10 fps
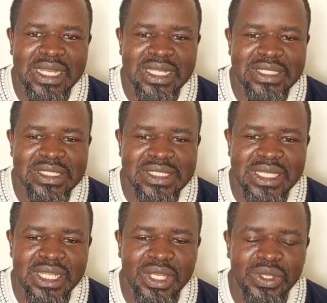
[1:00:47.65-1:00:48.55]
As I
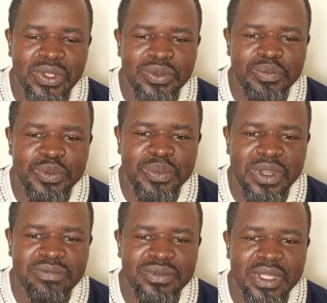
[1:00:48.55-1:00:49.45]
said, a lot of people
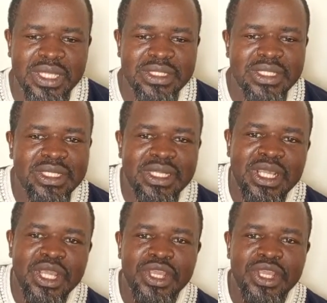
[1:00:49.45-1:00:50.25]
have not attended.